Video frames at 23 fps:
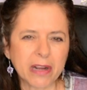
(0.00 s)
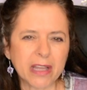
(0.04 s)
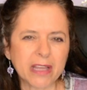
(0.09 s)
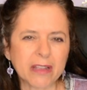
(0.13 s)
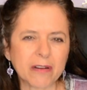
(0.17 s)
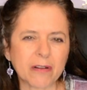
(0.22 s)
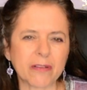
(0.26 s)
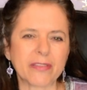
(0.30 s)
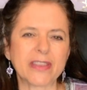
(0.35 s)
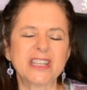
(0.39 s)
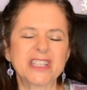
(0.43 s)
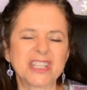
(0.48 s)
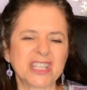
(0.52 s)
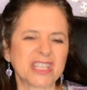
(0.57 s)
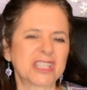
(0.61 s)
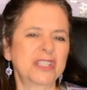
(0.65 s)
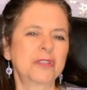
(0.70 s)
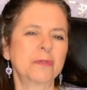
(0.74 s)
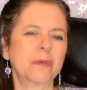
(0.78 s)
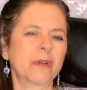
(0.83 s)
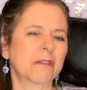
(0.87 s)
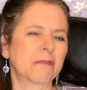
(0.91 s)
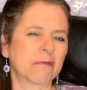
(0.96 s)
it, or they just
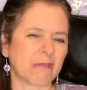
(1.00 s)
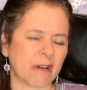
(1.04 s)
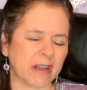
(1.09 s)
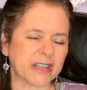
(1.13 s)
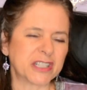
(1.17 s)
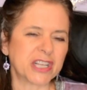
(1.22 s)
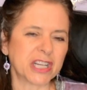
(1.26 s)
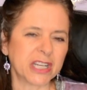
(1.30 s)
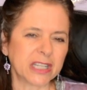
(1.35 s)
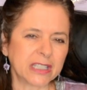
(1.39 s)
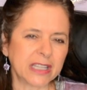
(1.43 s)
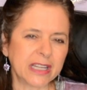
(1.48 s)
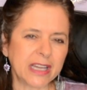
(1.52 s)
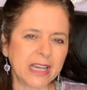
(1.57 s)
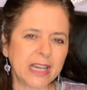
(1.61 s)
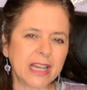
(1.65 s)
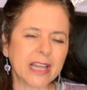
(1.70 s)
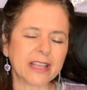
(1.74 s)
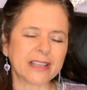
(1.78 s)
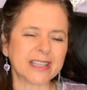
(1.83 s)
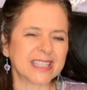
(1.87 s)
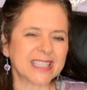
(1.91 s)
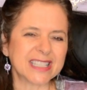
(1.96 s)
do it
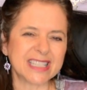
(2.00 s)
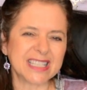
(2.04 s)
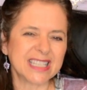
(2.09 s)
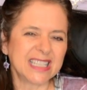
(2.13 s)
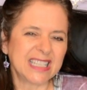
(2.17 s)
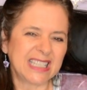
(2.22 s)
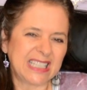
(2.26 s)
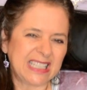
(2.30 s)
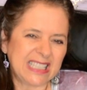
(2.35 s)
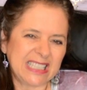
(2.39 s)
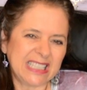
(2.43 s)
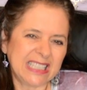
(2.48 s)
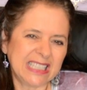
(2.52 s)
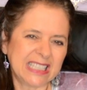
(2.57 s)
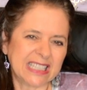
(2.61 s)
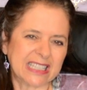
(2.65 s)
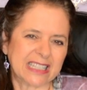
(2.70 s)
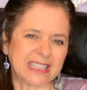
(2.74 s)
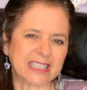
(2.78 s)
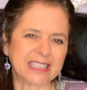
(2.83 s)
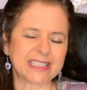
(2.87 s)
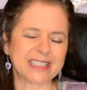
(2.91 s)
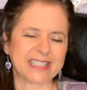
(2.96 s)
grudgingly, and it's,
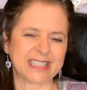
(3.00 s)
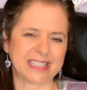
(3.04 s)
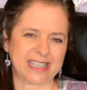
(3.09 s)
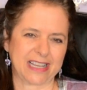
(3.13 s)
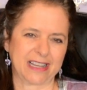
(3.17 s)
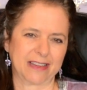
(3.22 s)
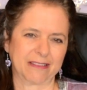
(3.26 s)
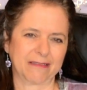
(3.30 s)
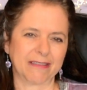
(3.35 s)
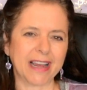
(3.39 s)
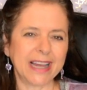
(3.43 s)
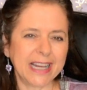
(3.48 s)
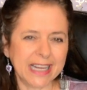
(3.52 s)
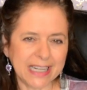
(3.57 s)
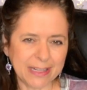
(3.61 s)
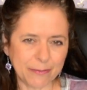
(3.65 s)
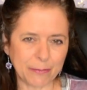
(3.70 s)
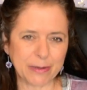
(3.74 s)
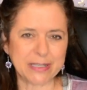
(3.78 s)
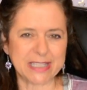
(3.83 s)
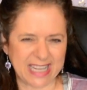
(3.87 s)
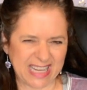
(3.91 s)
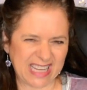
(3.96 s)
ichsa, right?
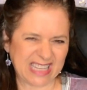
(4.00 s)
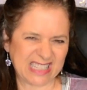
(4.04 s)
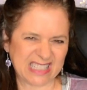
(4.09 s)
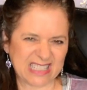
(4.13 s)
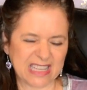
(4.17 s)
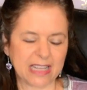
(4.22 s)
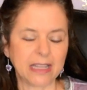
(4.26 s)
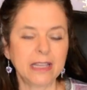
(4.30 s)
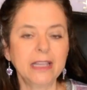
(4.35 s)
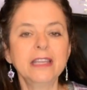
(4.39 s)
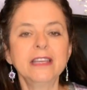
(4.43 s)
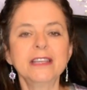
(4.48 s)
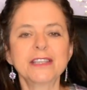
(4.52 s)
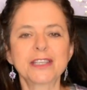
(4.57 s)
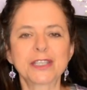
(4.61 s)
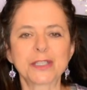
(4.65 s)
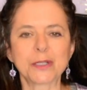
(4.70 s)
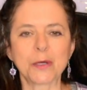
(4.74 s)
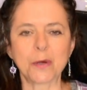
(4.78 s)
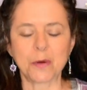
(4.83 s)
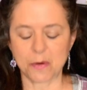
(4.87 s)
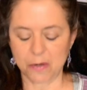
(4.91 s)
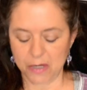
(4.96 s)
We say ichsa.
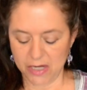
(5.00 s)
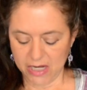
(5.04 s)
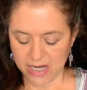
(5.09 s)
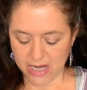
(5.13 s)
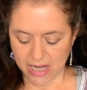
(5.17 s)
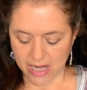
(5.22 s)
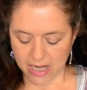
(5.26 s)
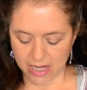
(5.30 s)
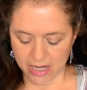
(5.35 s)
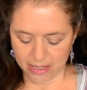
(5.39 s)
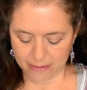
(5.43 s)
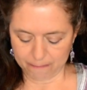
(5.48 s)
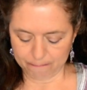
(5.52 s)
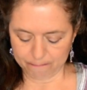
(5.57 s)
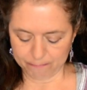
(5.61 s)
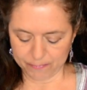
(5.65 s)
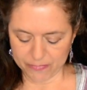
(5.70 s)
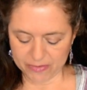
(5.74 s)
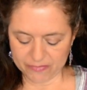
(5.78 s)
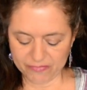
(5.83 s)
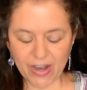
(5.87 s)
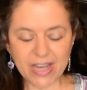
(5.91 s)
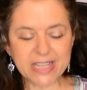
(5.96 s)
So find
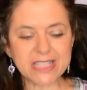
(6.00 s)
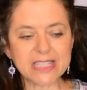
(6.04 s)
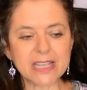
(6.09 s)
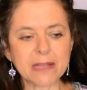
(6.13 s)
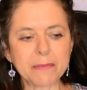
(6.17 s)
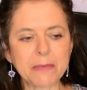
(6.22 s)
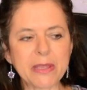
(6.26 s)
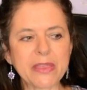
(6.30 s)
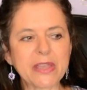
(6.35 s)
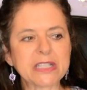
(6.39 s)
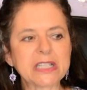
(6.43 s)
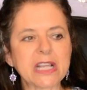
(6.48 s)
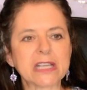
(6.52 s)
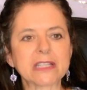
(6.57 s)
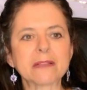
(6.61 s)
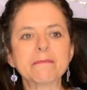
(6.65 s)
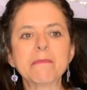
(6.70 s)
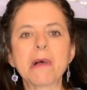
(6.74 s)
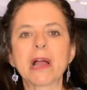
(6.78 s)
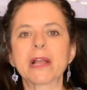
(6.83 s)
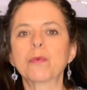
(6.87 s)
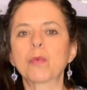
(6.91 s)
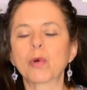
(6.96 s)
somebody that
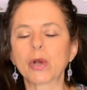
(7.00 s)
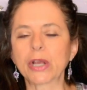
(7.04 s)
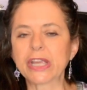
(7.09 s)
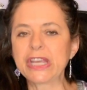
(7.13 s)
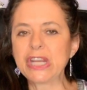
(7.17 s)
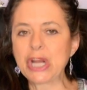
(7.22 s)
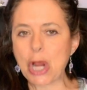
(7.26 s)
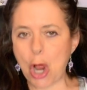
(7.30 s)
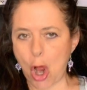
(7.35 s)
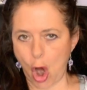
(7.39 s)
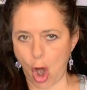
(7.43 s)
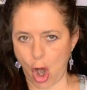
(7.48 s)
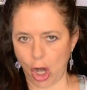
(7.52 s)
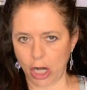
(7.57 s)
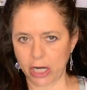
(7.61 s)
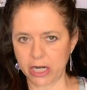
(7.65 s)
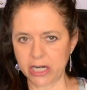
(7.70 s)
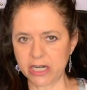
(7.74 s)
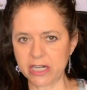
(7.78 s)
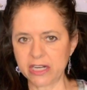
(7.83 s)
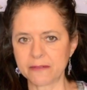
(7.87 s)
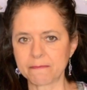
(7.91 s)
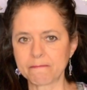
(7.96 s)
doesn't mind working
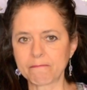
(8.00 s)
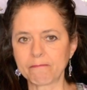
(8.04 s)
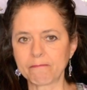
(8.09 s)
hard,